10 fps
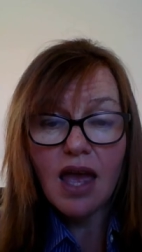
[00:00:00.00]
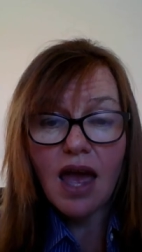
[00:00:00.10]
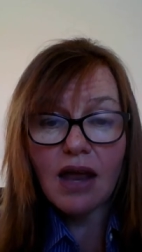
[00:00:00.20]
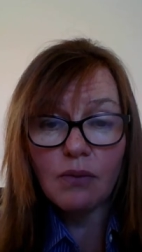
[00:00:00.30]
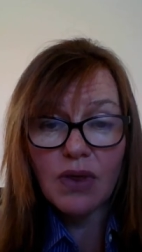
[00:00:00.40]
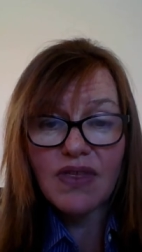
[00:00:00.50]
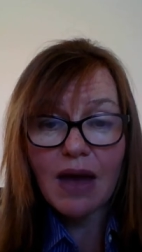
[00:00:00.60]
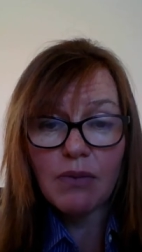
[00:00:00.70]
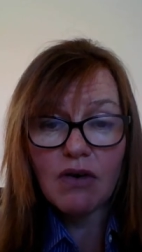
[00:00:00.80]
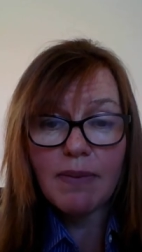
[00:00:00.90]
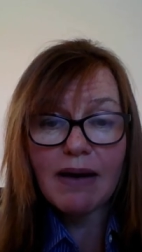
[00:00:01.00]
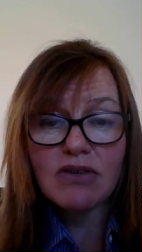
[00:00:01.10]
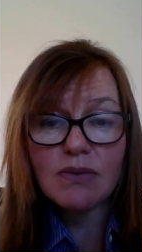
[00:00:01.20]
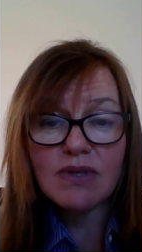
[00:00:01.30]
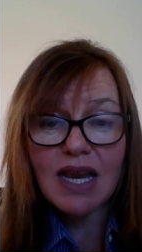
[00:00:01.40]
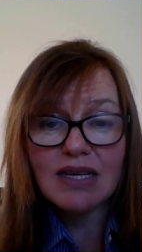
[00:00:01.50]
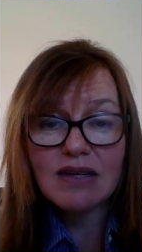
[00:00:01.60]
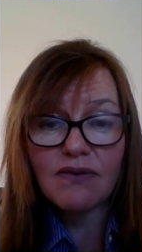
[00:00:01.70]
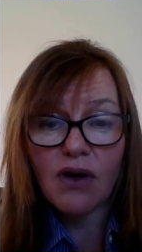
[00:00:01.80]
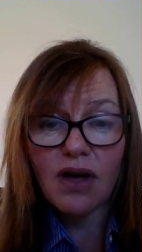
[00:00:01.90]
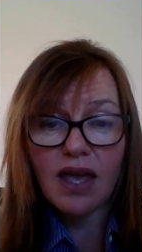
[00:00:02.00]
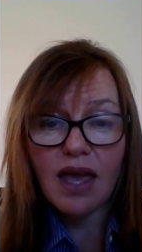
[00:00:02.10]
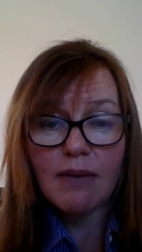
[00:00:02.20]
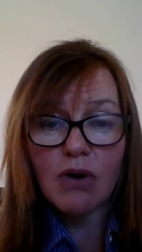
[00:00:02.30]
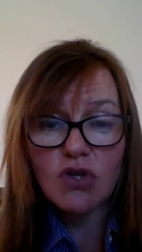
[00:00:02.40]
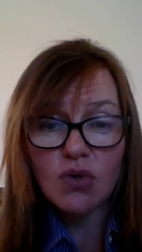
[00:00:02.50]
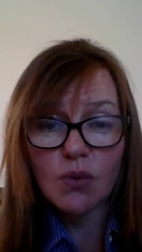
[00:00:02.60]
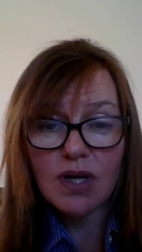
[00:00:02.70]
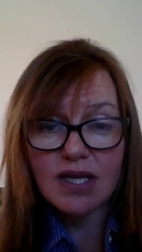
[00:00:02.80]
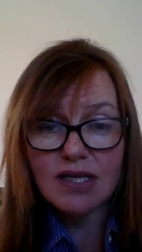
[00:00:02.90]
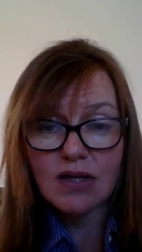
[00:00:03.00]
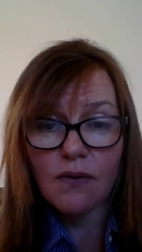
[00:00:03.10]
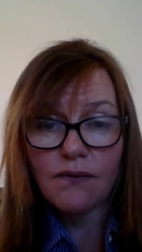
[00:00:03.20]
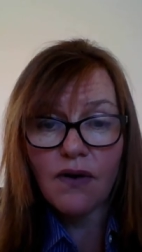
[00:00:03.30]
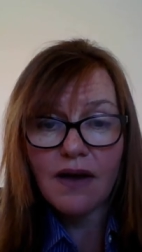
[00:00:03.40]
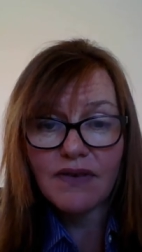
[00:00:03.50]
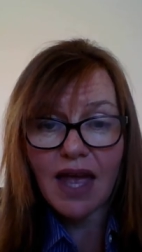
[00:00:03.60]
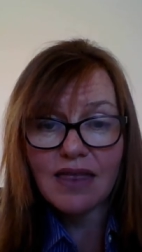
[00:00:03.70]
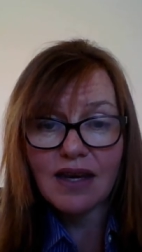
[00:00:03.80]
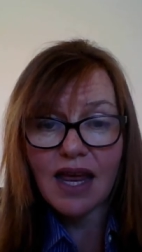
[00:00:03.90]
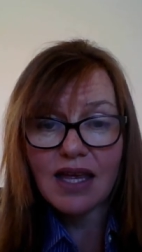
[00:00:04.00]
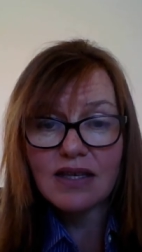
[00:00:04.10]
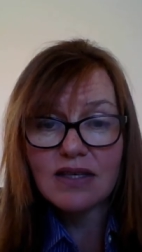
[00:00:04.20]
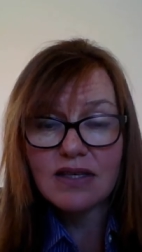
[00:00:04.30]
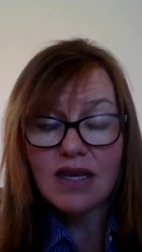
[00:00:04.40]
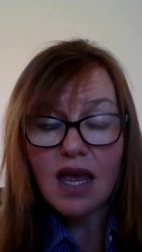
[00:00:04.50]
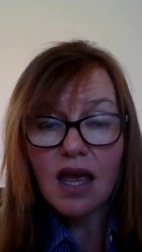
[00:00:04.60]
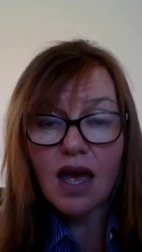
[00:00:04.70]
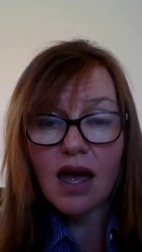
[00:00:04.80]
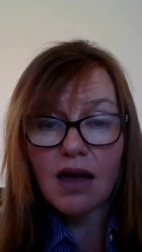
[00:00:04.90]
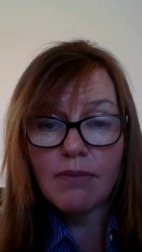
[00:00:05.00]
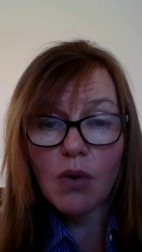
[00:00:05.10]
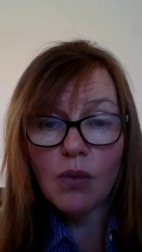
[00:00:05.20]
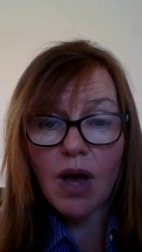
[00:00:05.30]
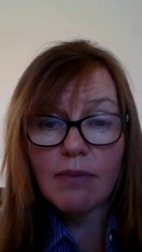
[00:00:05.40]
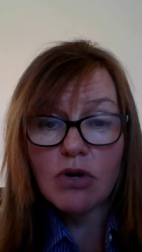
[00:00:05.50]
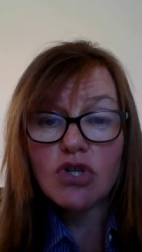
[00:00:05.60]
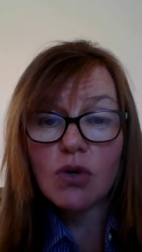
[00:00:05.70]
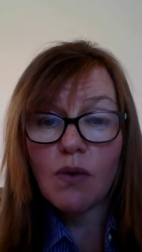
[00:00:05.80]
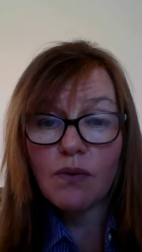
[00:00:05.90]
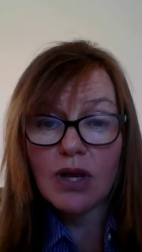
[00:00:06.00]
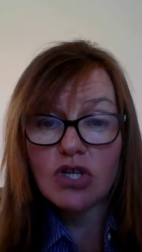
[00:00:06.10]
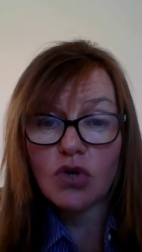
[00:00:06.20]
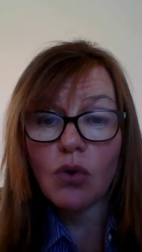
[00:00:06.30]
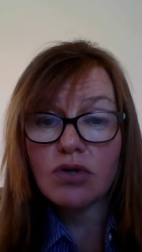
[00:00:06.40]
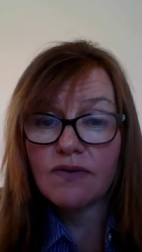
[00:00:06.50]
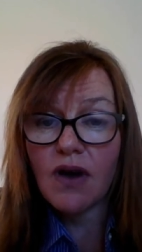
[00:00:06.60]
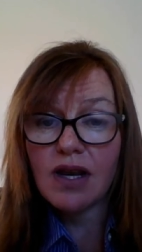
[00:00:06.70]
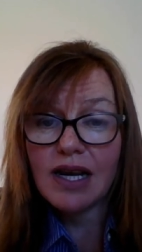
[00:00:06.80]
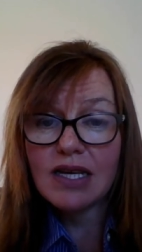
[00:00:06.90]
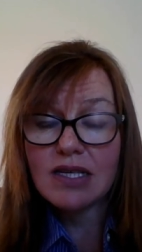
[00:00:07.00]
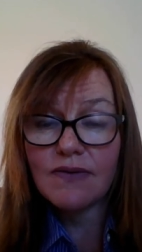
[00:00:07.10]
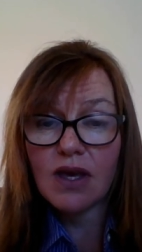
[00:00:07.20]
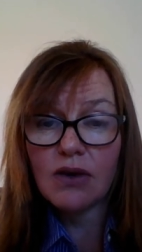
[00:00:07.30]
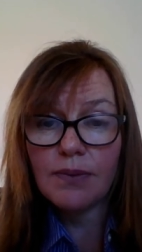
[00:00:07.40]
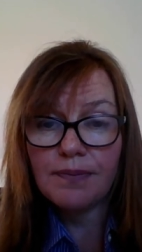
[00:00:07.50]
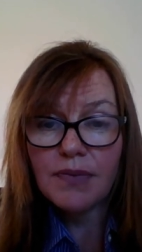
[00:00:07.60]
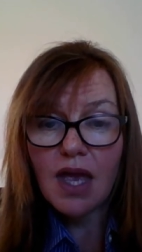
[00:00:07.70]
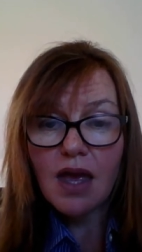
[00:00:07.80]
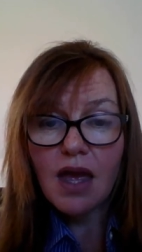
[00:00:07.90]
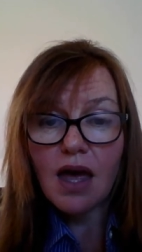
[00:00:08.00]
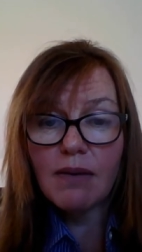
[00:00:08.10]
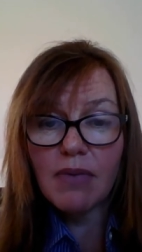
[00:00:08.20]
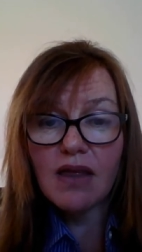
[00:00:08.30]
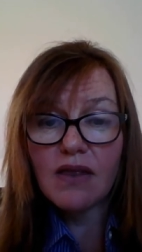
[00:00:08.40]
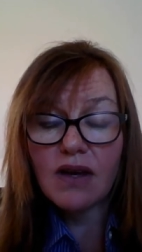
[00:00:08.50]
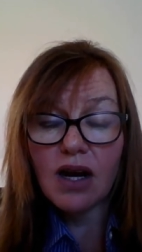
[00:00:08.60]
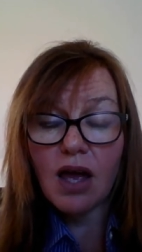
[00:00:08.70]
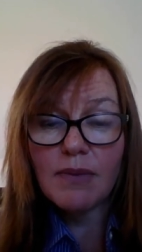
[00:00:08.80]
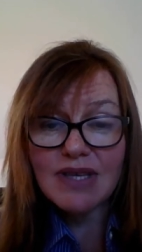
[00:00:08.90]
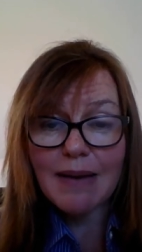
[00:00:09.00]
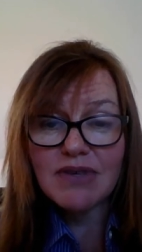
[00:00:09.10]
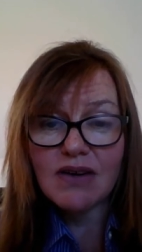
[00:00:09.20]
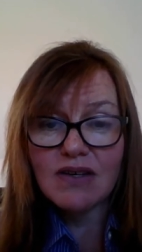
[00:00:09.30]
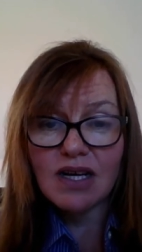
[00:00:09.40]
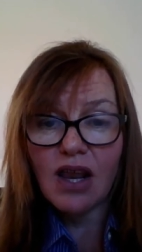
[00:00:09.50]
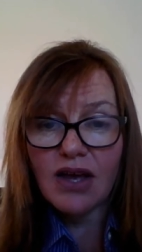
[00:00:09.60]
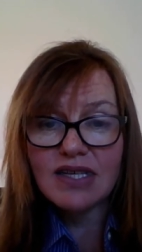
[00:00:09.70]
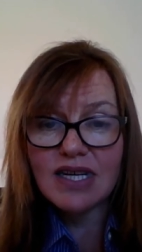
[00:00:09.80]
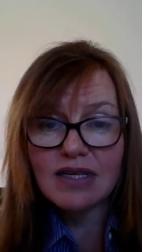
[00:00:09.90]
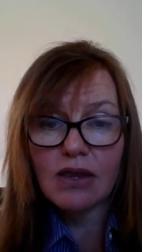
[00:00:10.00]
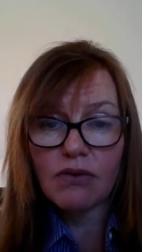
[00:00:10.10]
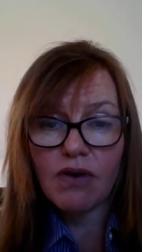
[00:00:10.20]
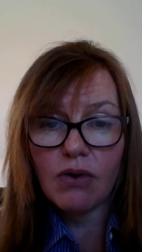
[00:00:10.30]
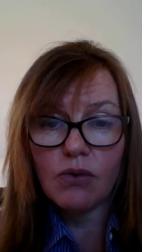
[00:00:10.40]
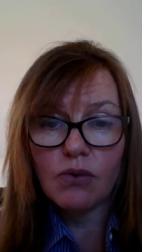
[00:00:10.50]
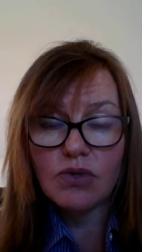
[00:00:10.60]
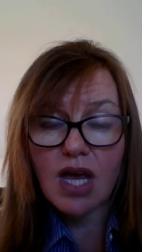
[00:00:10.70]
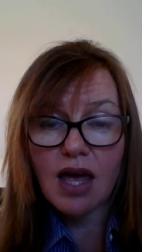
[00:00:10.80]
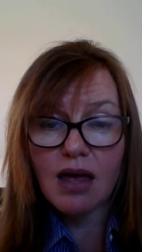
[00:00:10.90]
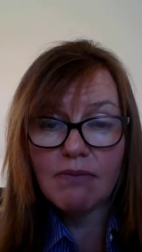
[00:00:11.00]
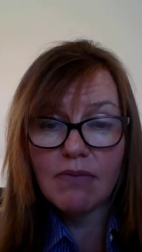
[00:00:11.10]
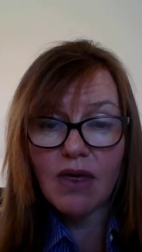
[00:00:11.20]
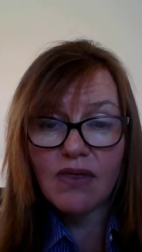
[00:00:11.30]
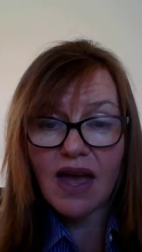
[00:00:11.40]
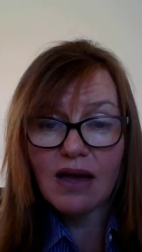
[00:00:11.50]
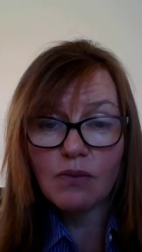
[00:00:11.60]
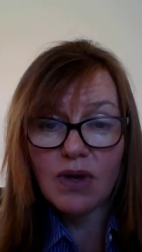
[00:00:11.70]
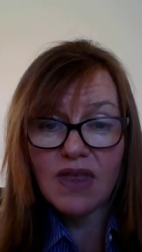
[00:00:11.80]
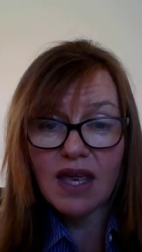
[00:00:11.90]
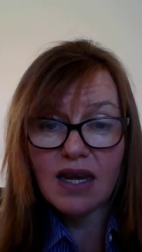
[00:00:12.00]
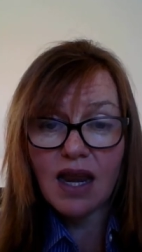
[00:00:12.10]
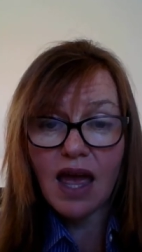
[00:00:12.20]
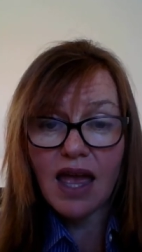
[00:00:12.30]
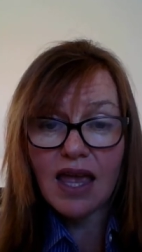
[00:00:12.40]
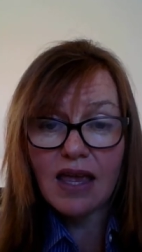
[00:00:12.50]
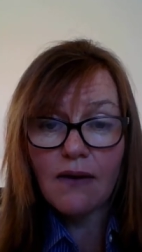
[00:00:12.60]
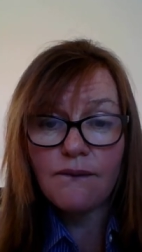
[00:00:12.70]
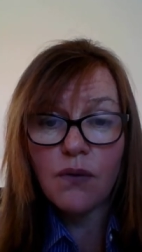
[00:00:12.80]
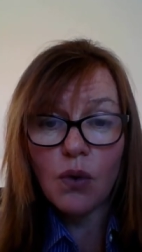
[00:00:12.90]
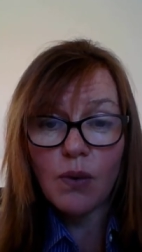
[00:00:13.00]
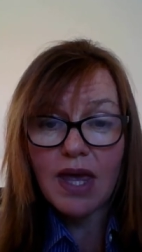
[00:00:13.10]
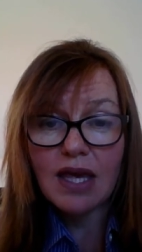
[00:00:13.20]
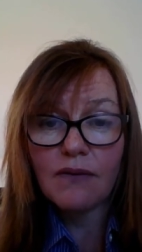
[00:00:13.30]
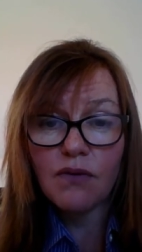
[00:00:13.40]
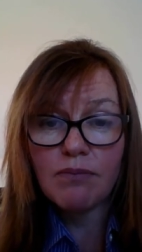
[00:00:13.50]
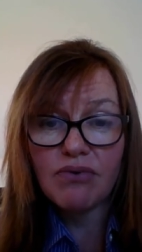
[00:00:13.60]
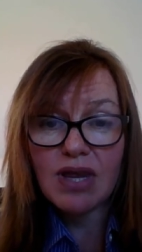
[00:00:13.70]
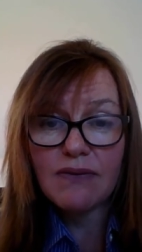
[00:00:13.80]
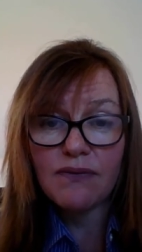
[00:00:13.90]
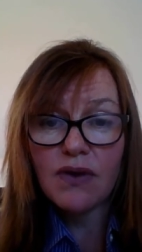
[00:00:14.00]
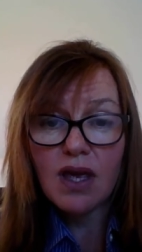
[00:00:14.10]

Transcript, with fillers: and with that, we were about to identify um, a short list of five candidates, um, two of which got to final interview. Um, the client was absolutely delighted and thrilled um, that within a four week from brief,